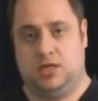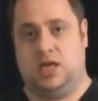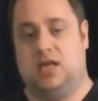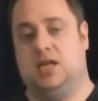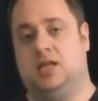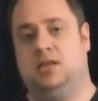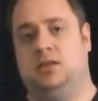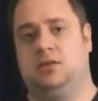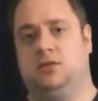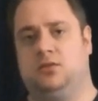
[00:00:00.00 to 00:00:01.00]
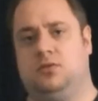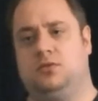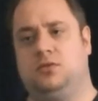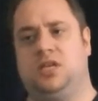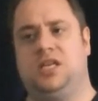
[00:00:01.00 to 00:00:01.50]
And
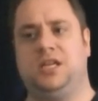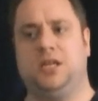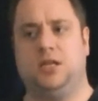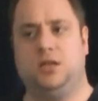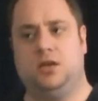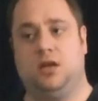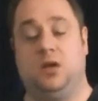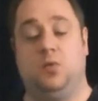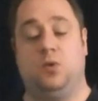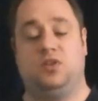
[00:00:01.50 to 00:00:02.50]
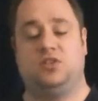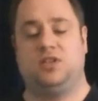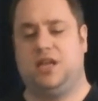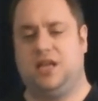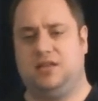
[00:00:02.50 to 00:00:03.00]
he was
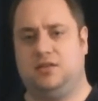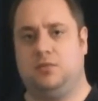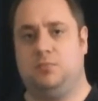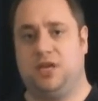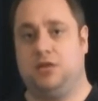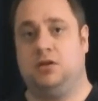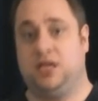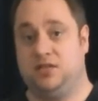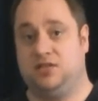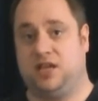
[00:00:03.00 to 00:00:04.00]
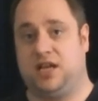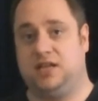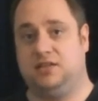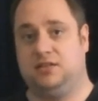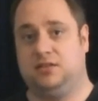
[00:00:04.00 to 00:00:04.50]
get a bigger
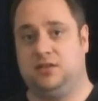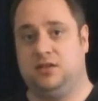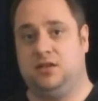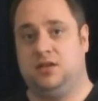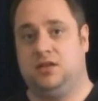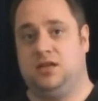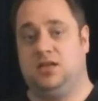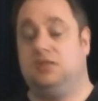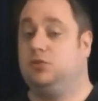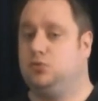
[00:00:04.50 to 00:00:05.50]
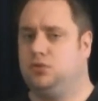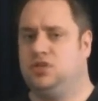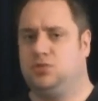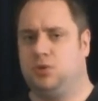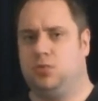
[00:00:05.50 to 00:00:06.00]
insight that the
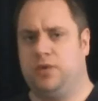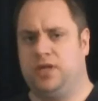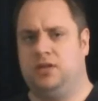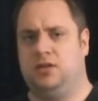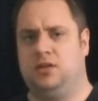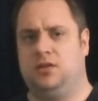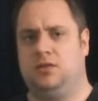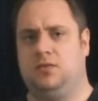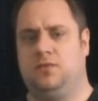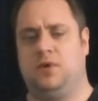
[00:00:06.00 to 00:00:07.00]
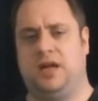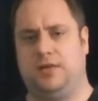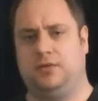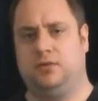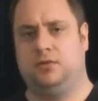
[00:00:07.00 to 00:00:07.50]
goodness will win
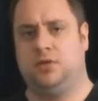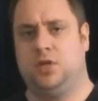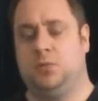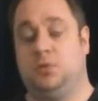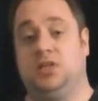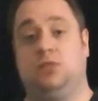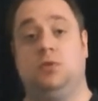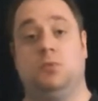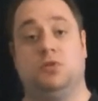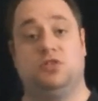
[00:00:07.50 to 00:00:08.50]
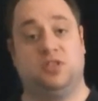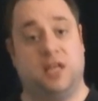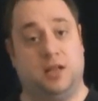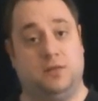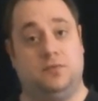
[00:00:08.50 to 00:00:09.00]
forever, but that we must
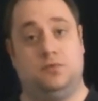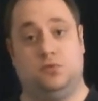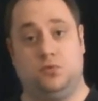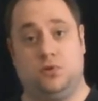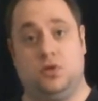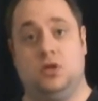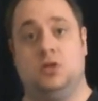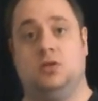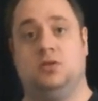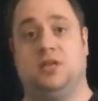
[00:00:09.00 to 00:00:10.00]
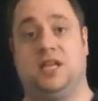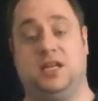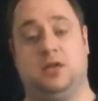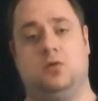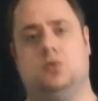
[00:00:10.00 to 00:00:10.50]
self took
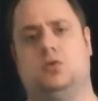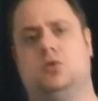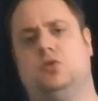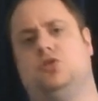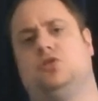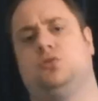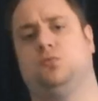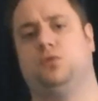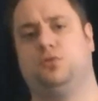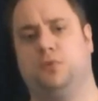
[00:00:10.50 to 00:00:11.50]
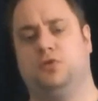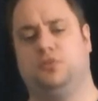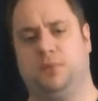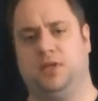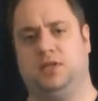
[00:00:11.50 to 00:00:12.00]
take as
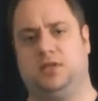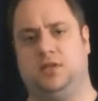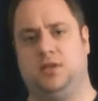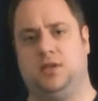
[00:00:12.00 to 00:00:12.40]
responsibility.